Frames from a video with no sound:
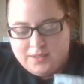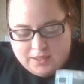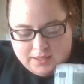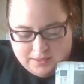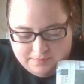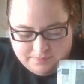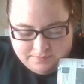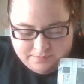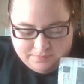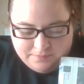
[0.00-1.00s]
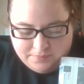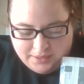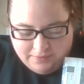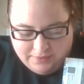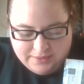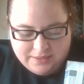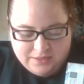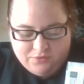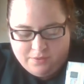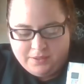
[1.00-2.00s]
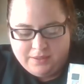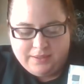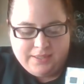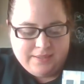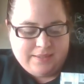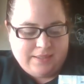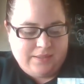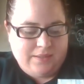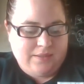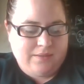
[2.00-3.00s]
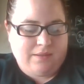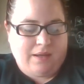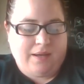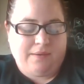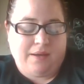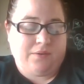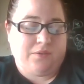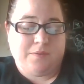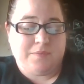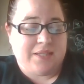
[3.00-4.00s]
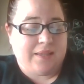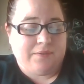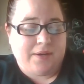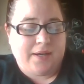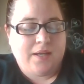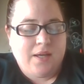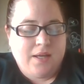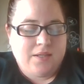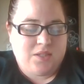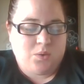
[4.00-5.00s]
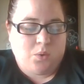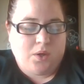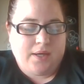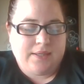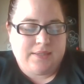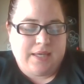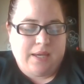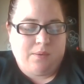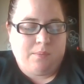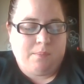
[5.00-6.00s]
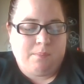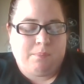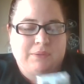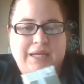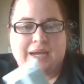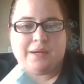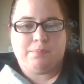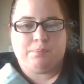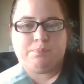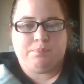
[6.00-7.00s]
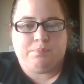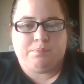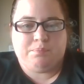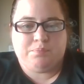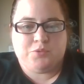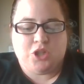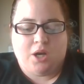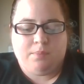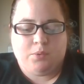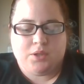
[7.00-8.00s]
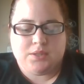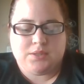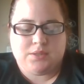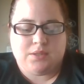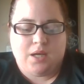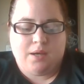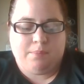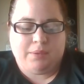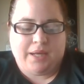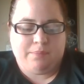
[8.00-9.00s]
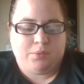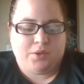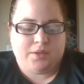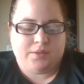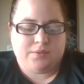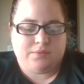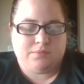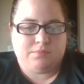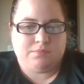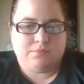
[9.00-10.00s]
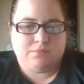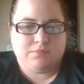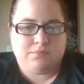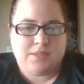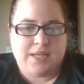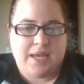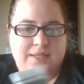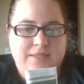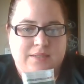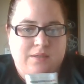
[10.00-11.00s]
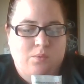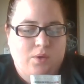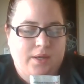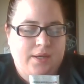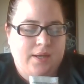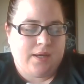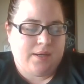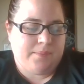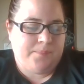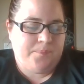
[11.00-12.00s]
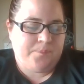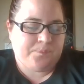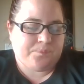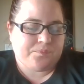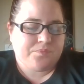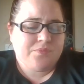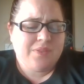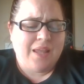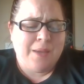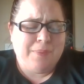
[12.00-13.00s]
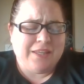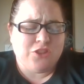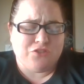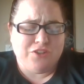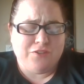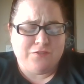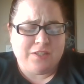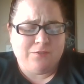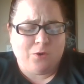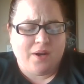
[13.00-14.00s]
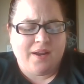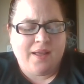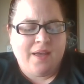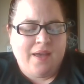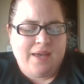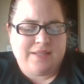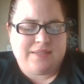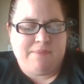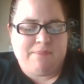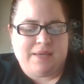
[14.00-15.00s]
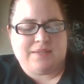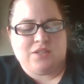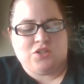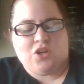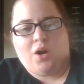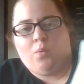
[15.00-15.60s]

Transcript: But anyways, it's from the Xin, I don't know if I'm saying it right, store. It's a black chalkboard, blackboard text one. I paid $3.50 for it. It's a mason jar